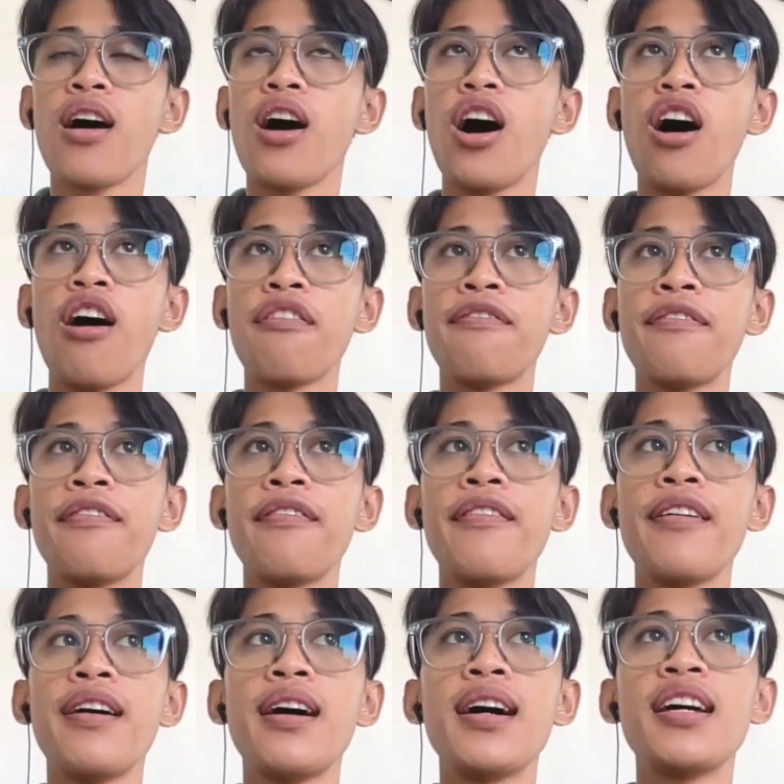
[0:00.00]
of
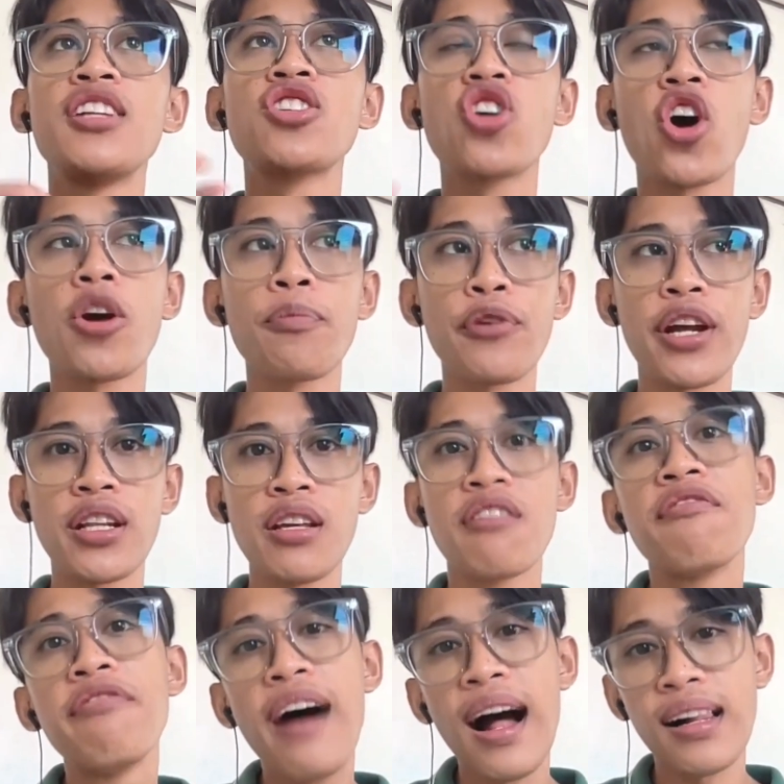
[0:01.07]
incorporating
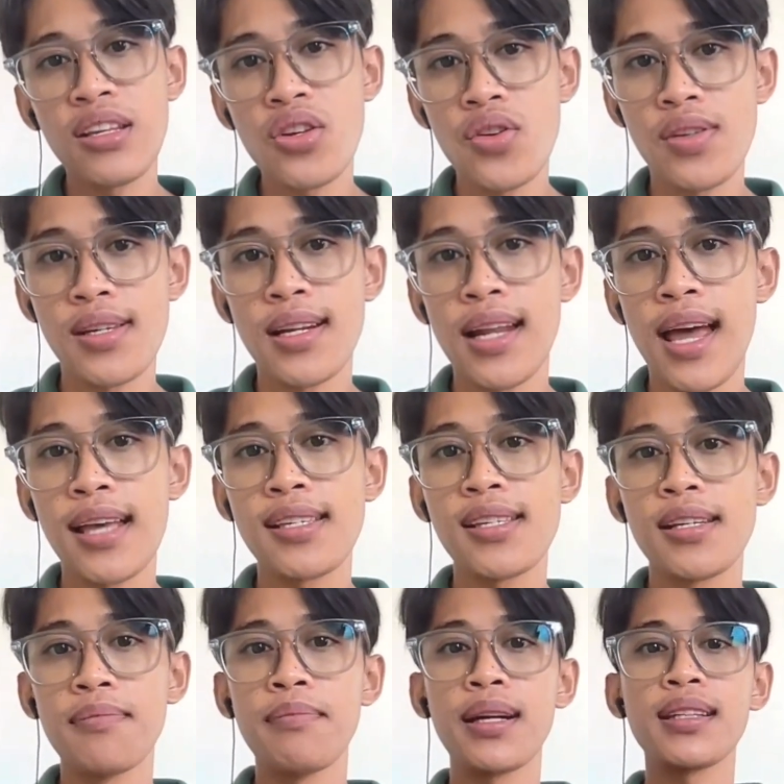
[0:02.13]
values in
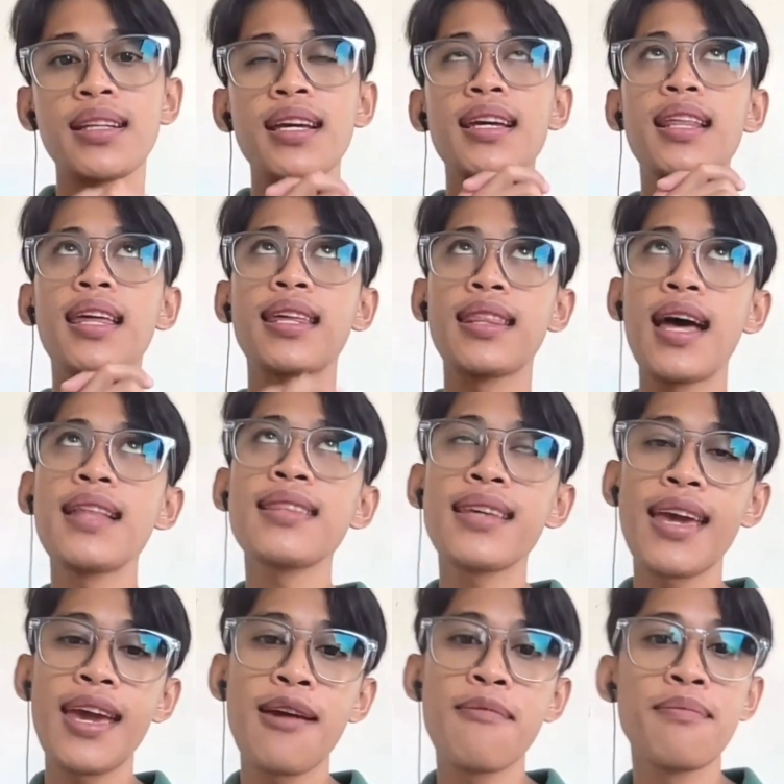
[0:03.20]
lesson. But then
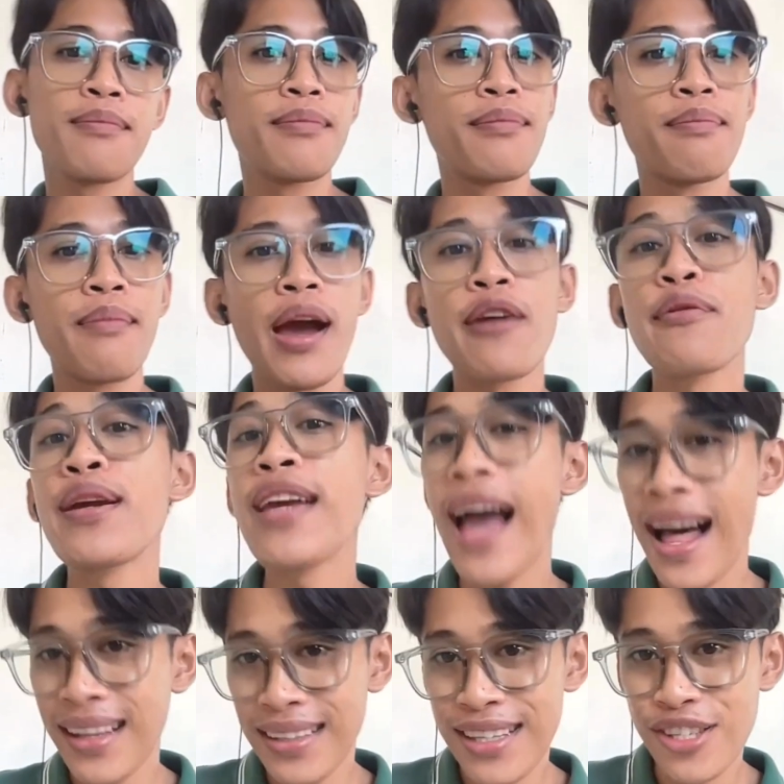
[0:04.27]
came my
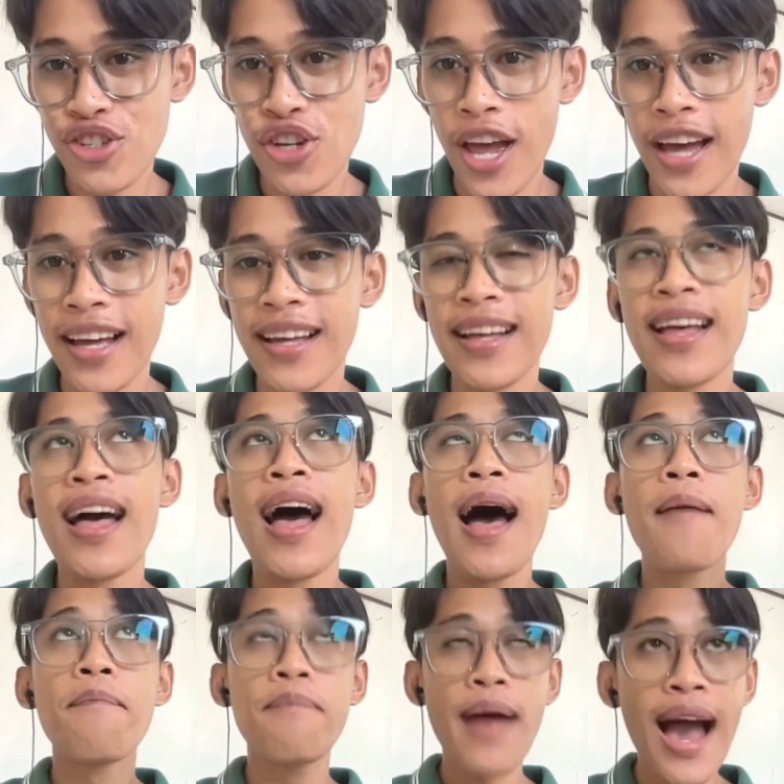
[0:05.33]
reality check.
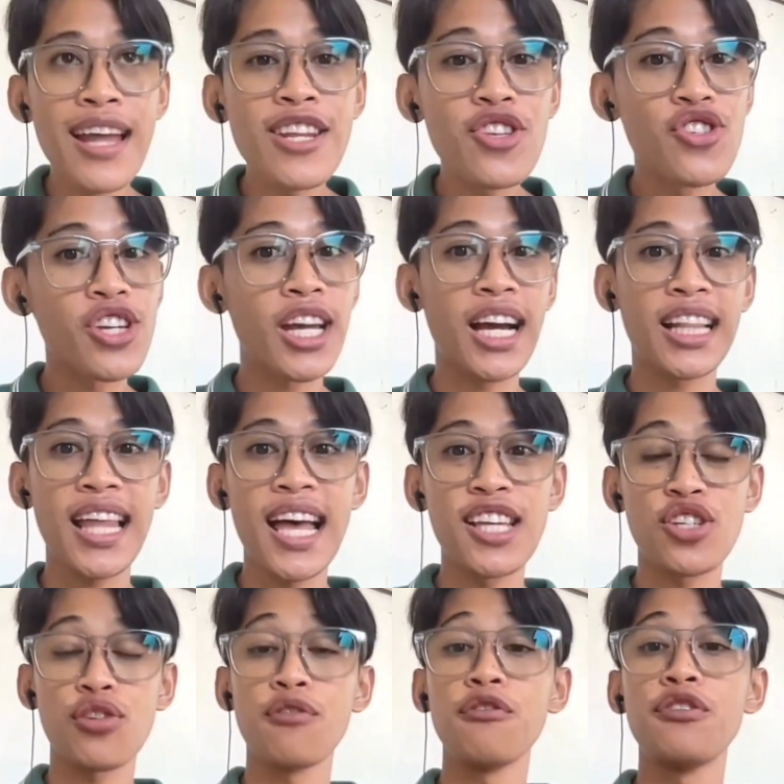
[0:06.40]
Managing a
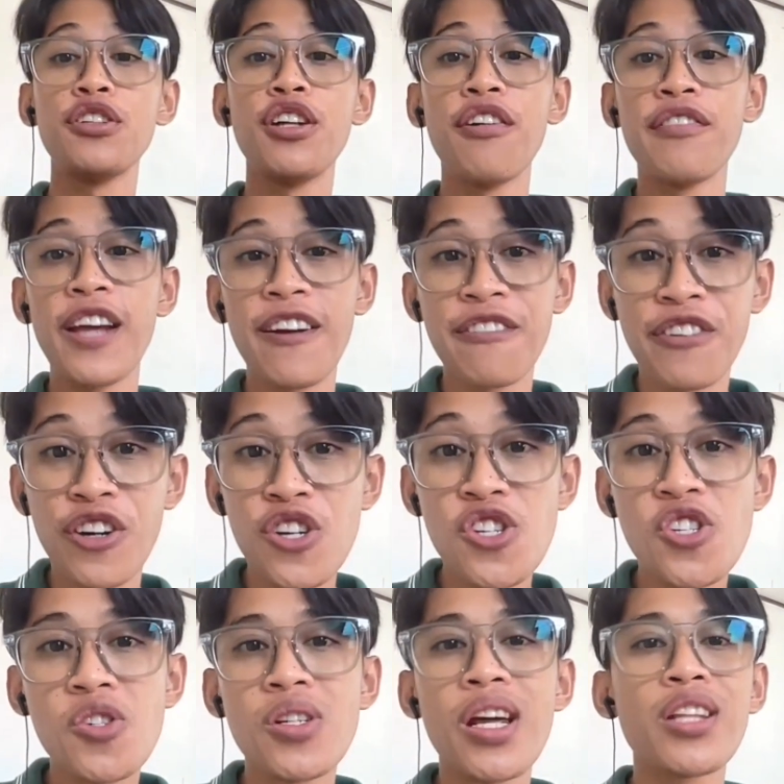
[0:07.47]
classroom full of diverse
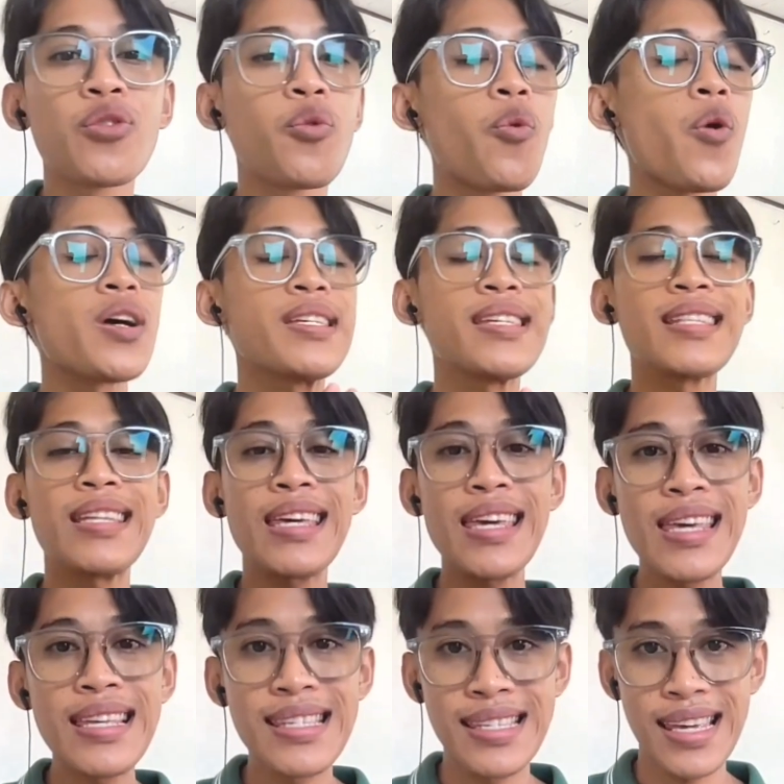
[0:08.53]
students wasn't
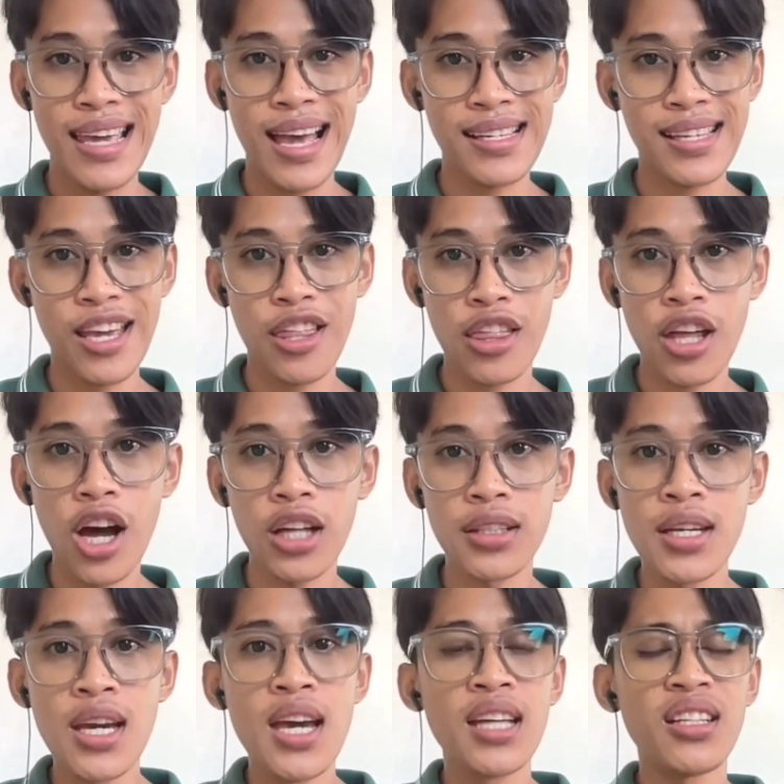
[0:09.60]
easy as I thought.
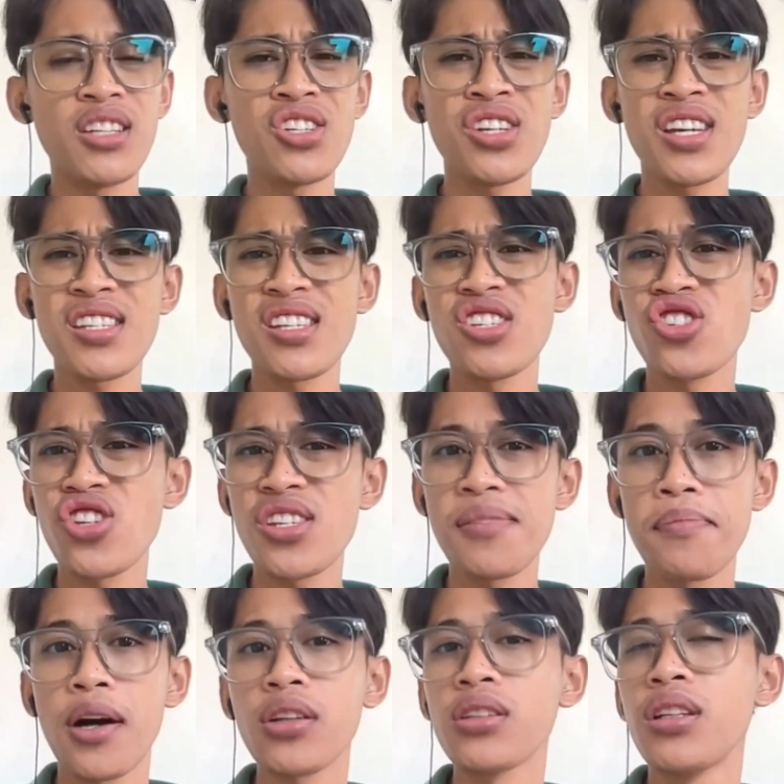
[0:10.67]
Teaching isn't just
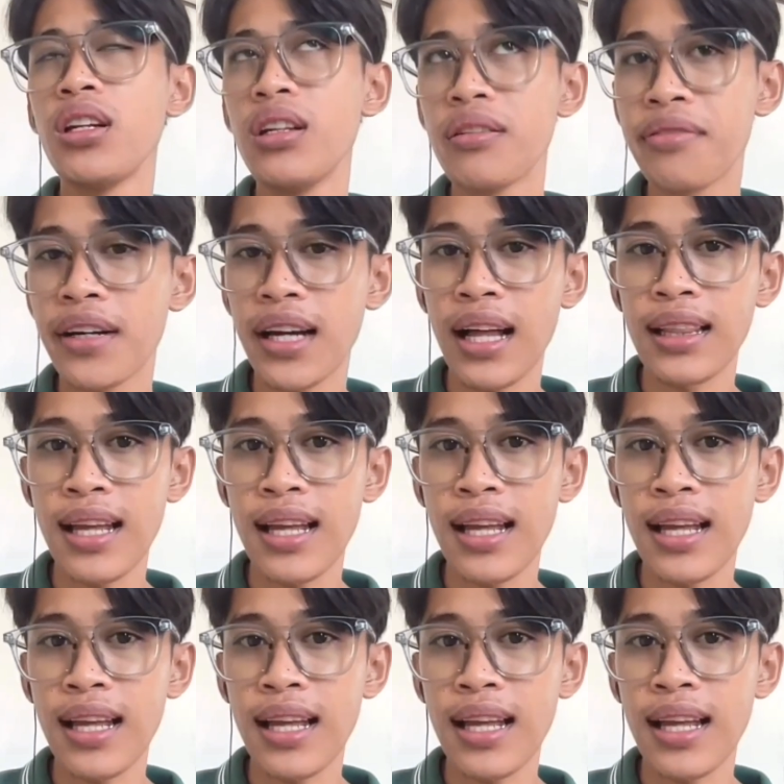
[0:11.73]
about delivering a